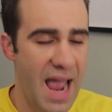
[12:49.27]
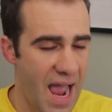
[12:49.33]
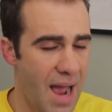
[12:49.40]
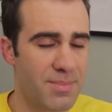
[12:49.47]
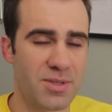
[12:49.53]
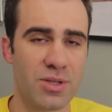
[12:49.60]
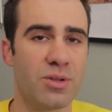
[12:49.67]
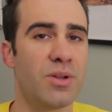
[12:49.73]

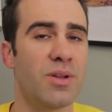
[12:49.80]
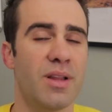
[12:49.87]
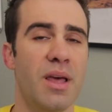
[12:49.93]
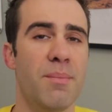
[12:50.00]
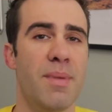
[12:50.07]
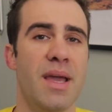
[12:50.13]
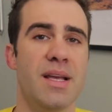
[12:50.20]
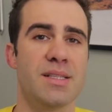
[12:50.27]
absolutely
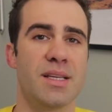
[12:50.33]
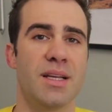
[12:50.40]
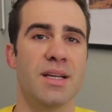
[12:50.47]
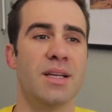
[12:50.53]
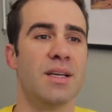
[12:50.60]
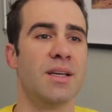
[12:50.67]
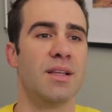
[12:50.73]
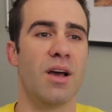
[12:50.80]
amazing,
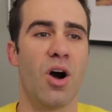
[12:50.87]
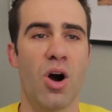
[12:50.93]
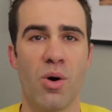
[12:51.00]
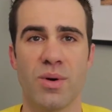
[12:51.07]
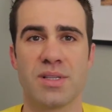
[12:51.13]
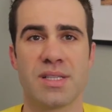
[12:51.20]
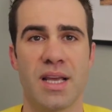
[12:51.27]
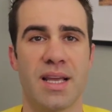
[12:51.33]

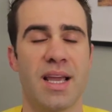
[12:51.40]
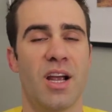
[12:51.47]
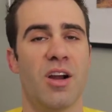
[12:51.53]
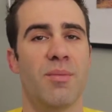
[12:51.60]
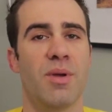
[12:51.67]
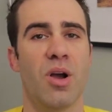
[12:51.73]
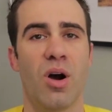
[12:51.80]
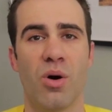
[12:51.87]
always take care
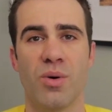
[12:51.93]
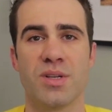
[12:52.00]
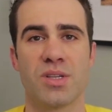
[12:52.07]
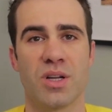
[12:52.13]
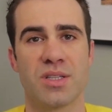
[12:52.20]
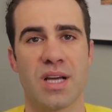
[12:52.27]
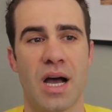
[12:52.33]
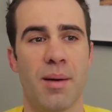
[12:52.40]
of me, always
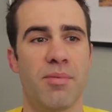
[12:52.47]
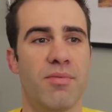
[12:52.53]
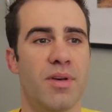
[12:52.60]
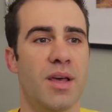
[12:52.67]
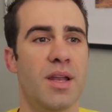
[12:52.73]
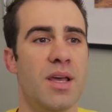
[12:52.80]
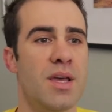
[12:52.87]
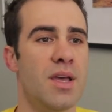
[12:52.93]
on top of
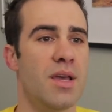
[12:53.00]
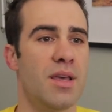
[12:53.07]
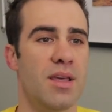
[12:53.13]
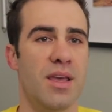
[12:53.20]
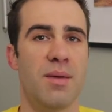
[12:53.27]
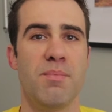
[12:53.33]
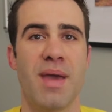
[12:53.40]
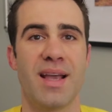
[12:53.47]
it
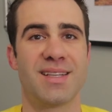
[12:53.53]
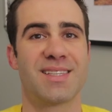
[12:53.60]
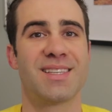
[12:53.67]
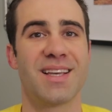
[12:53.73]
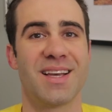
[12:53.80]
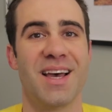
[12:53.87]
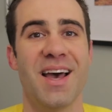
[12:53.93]
it makes